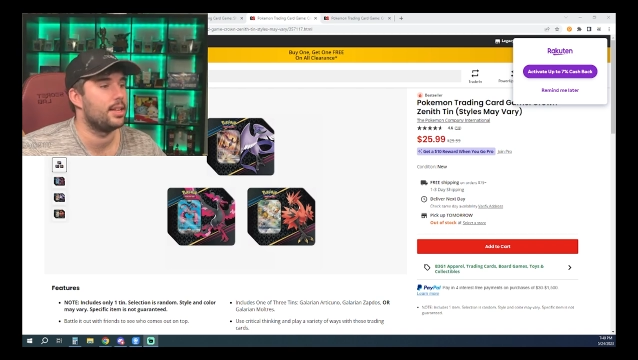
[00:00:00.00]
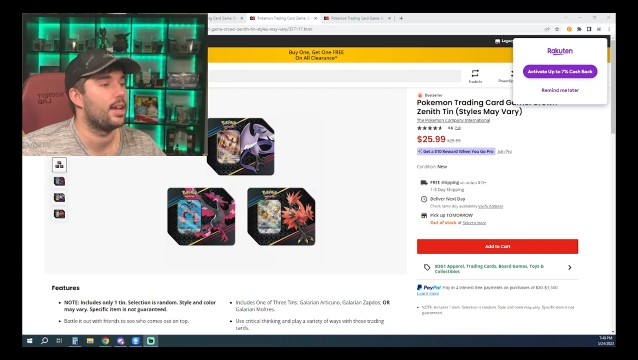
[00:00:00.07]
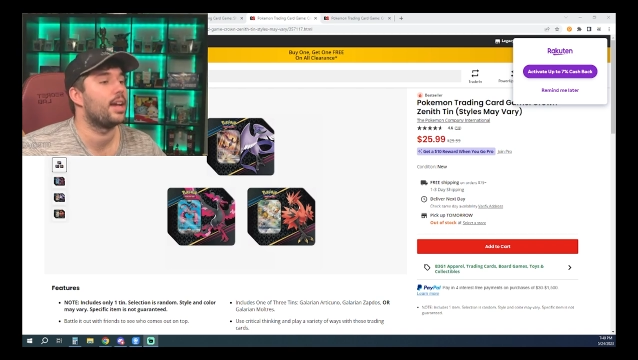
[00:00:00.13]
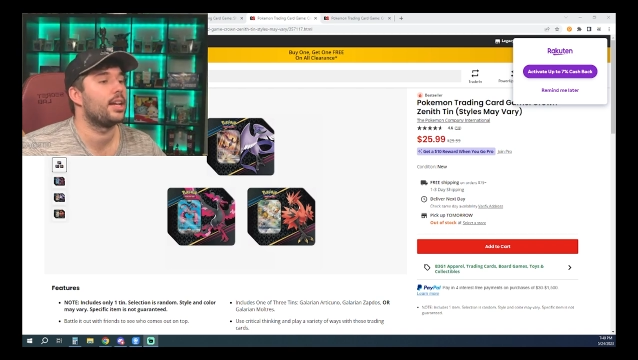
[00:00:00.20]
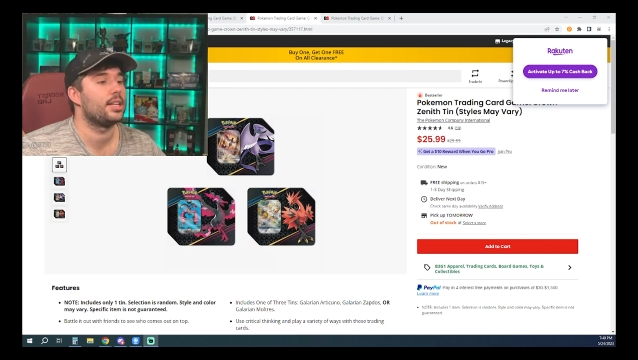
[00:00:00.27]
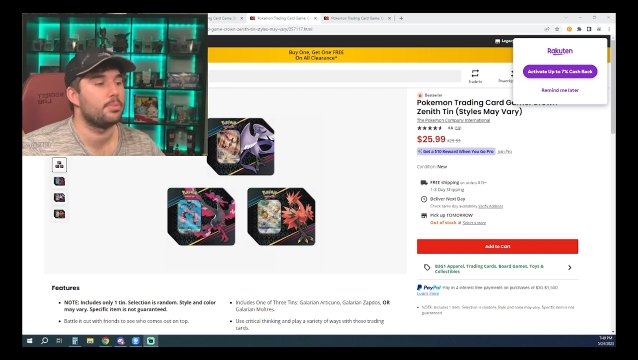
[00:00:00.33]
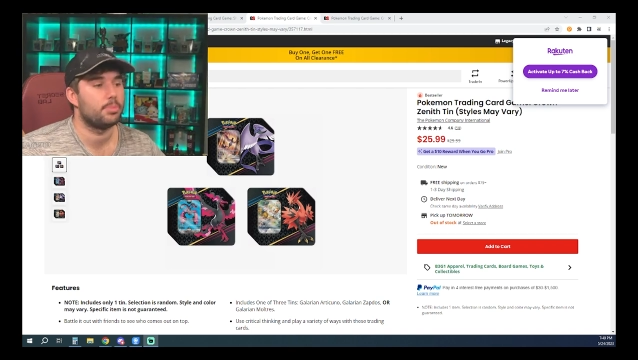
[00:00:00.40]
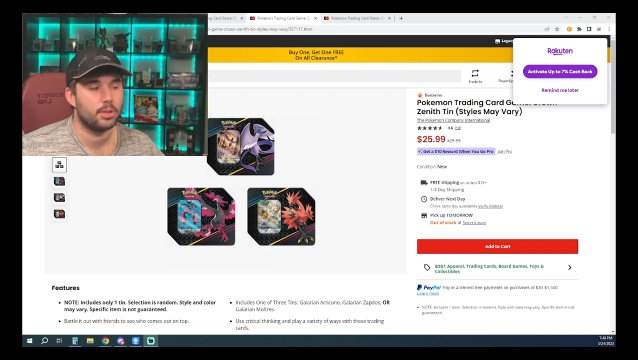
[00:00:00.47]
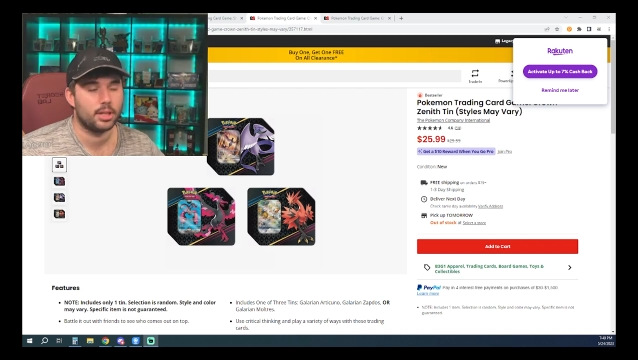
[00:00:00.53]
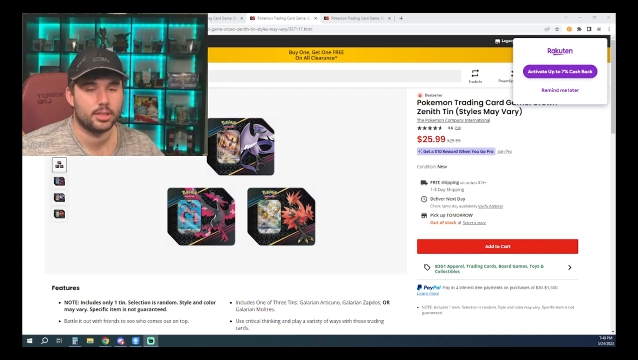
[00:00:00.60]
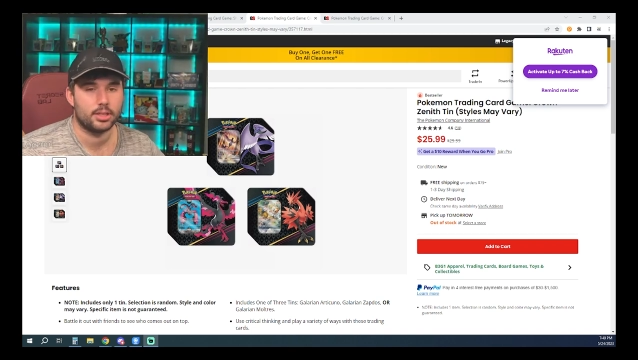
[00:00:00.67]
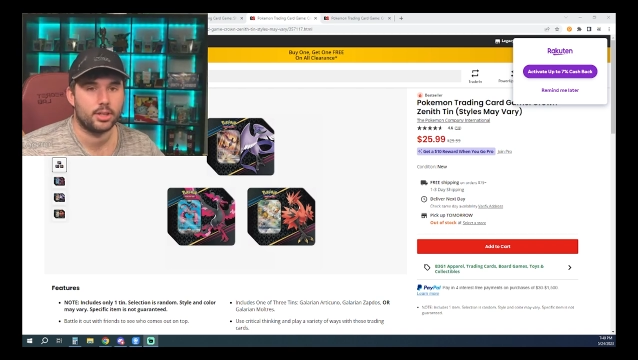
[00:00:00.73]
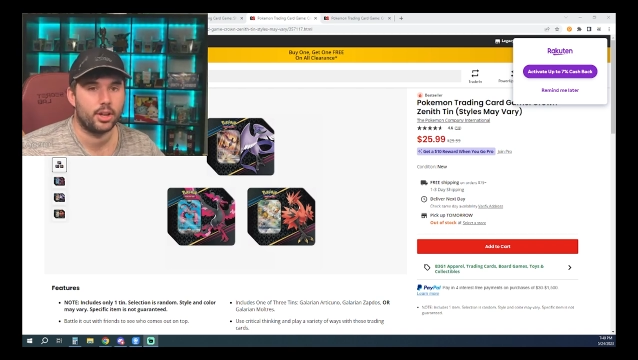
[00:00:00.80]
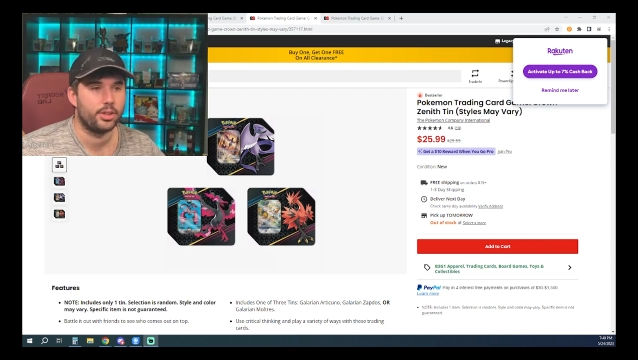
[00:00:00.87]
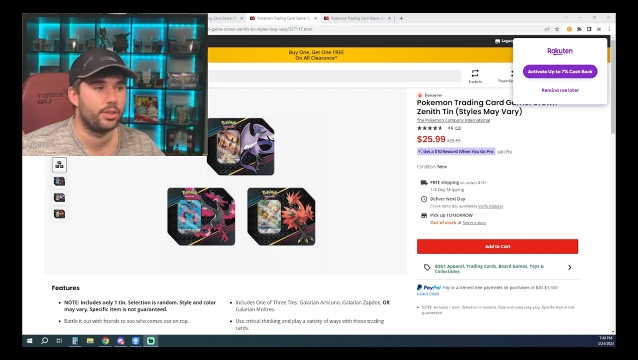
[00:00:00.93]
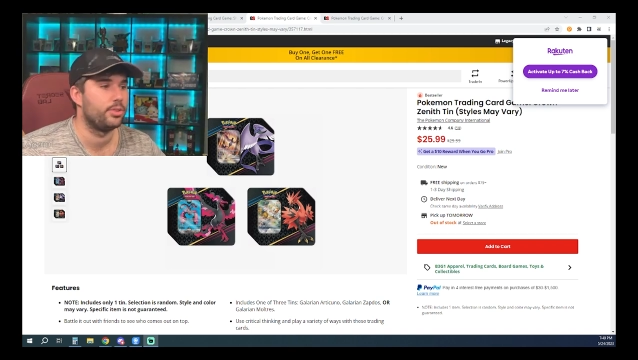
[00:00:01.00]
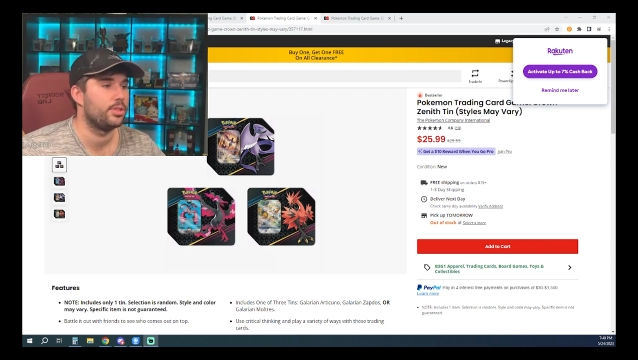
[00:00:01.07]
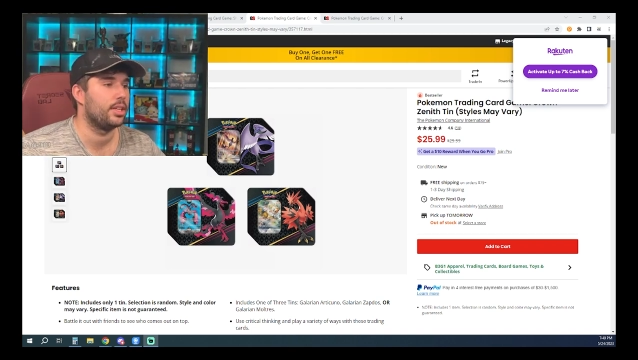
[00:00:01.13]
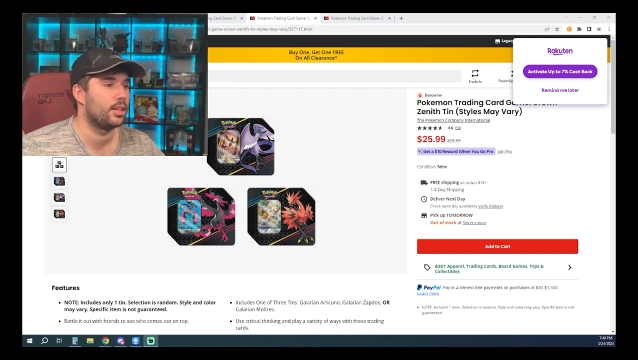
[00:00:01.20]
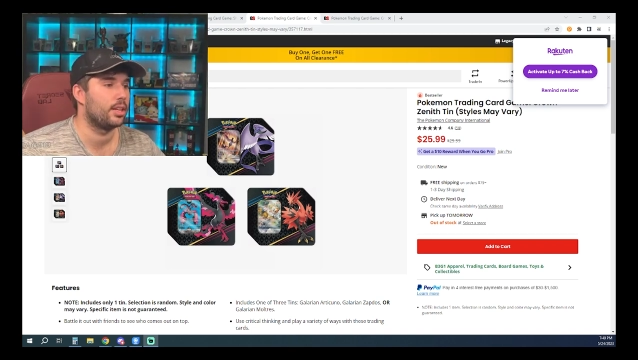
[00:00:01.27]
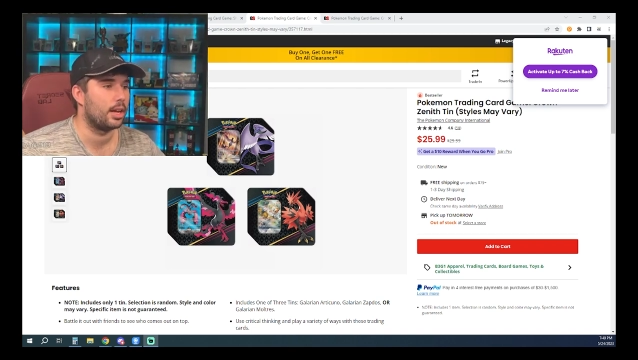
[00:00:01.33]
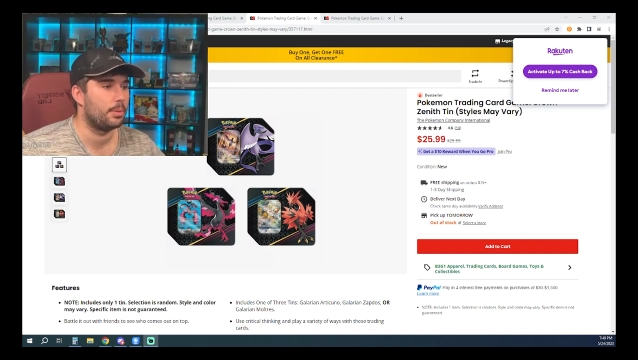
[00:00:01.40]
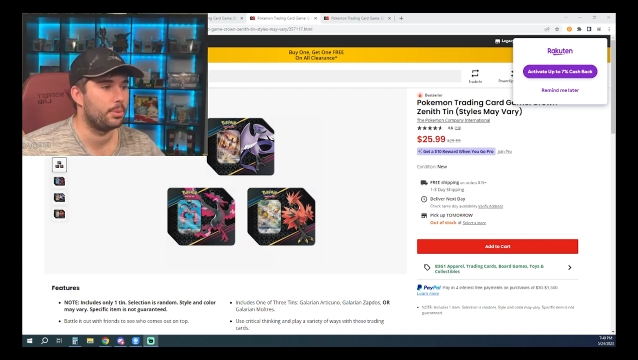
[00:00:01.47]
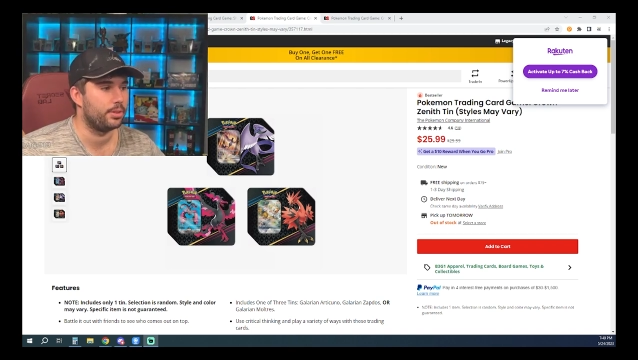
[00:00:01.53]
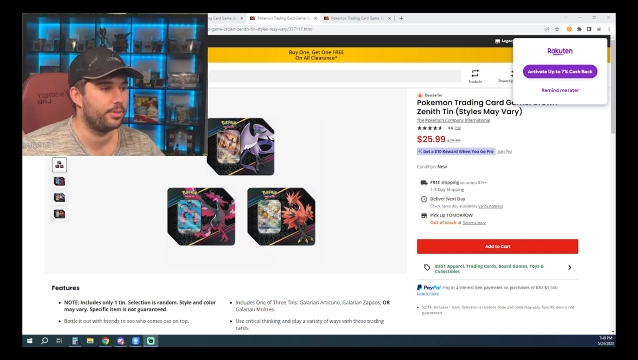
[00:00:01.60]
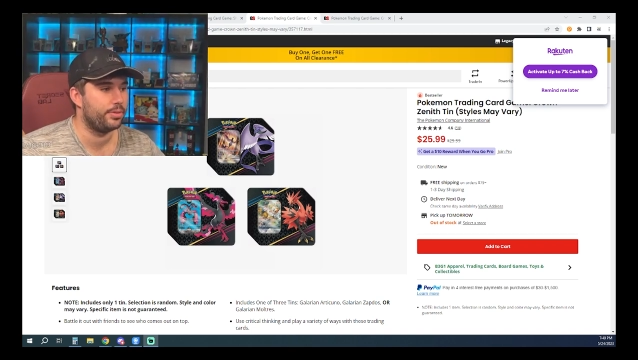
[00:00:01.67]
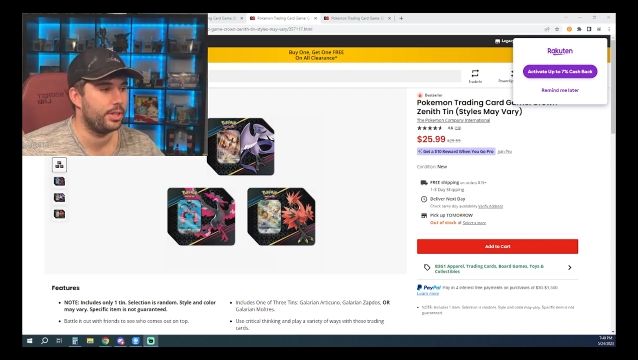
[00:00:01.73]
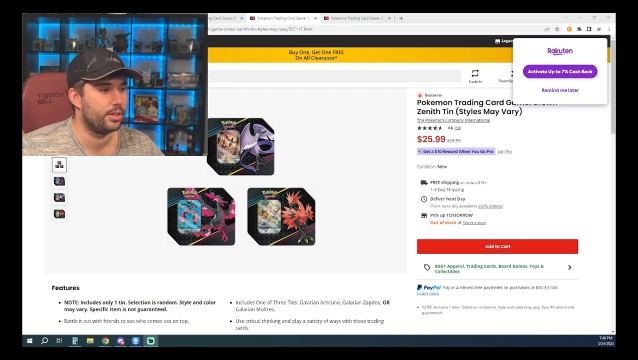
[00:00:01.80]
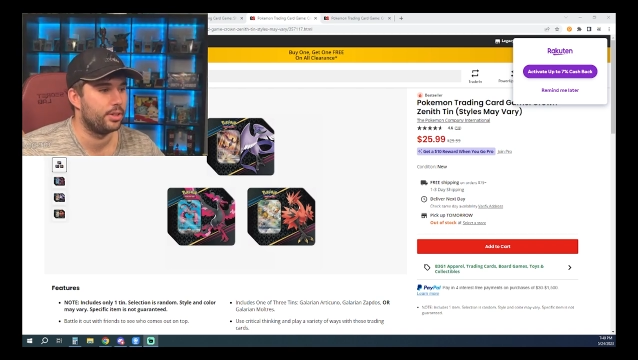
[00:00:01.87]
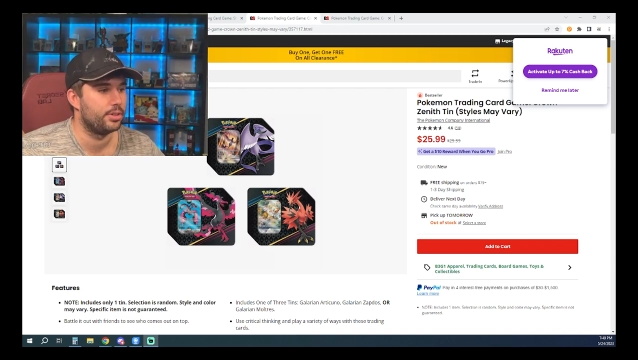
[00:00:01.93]
$80, $90+ in a couple
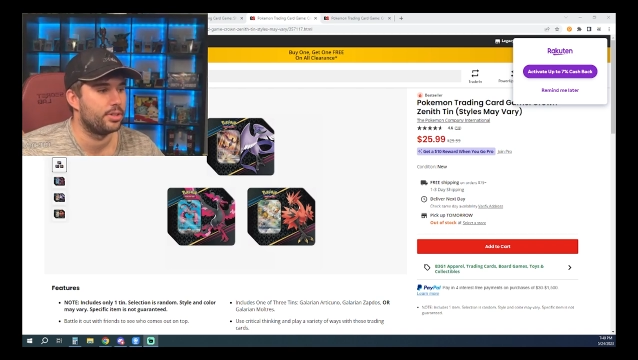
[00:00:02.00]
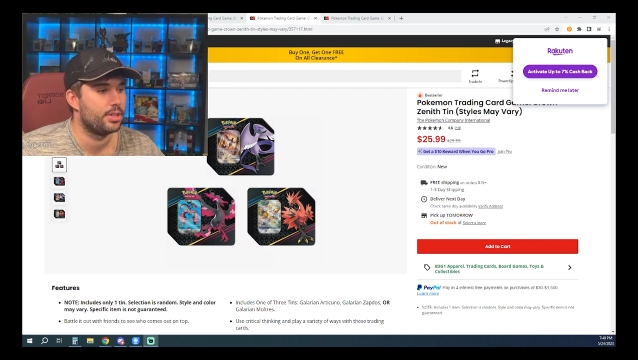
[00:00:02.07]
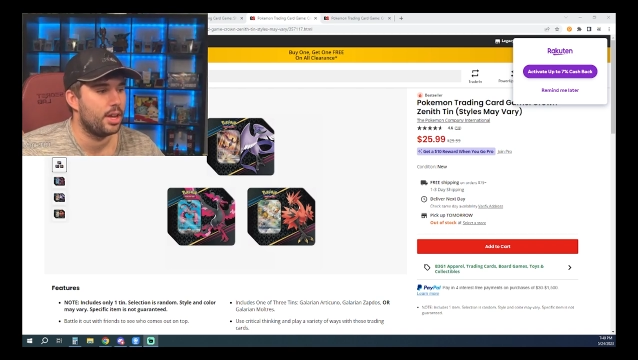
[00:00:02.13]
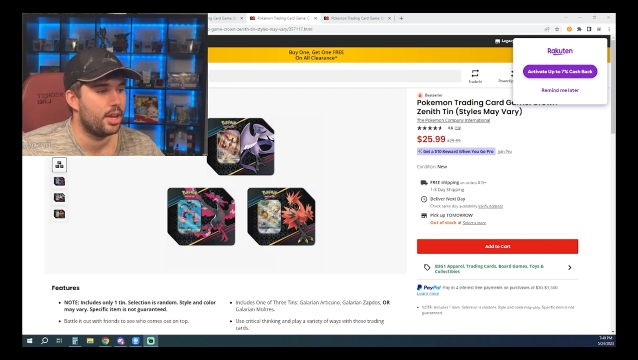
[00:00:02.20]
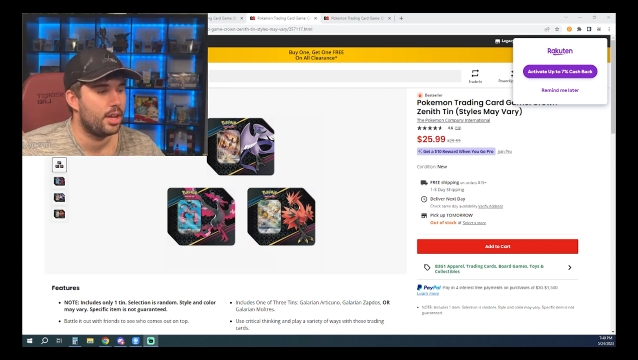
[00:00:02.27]
of years,